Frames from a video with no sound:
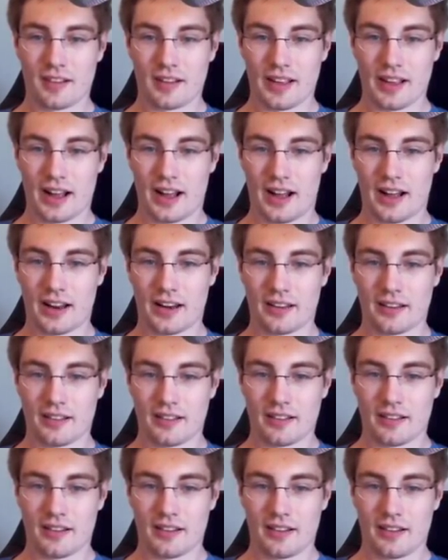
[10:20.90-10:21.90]
God,
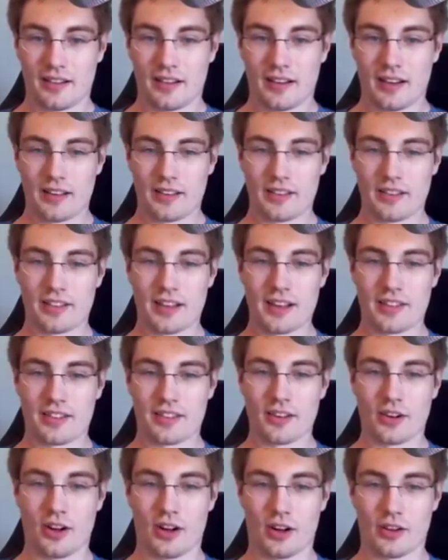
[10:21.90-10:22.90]
it's just nice.
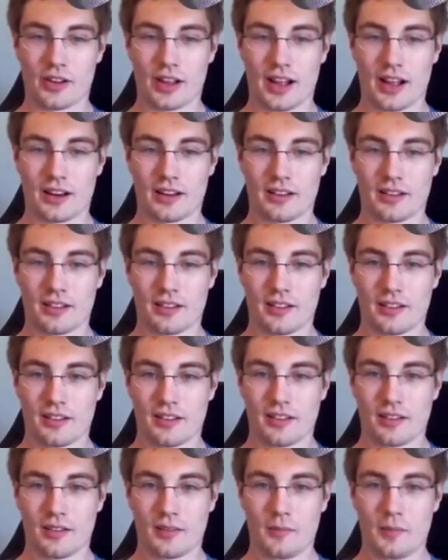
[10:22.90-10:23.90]
Oh god,
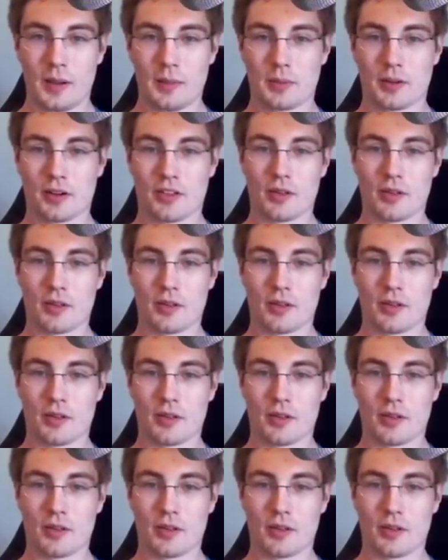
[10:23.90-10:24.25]
people.